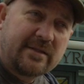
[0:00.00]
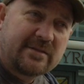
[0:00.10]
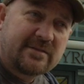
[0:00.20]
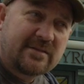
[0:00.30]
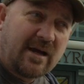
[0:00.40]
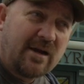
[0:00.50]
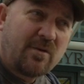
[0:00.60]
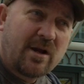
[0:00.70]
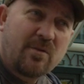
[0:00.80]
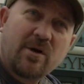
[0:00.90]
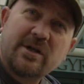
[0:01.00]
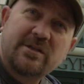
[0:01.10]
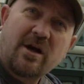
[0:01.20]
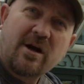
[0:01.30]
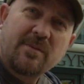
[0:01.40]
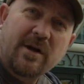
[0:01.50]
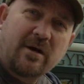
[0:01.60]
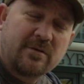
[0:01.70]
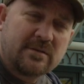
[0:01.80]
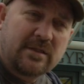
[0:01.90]
And that's kind of what I wanted to talk
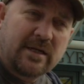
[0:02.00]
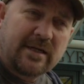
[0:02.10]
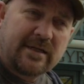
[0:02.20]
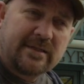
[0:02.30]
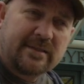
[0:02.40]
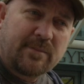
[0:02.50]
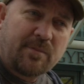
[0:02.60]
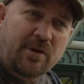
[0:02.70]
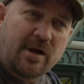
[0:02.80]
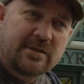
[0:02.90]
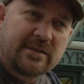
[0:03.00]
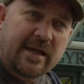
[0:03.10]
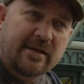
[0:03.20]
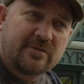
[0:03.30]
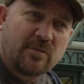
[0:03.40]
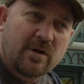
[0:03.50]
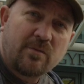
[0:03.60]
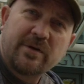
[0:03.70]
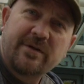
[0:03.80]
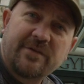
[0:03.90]
about in my blog today is
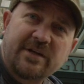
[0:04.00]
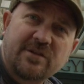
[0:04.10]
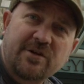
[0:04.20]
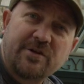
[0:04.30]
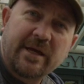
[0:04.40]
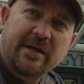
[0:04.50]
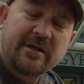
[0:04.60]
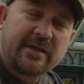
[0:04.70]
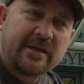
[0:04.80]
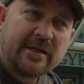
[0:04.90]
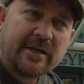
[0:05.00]
where we invest our humanity.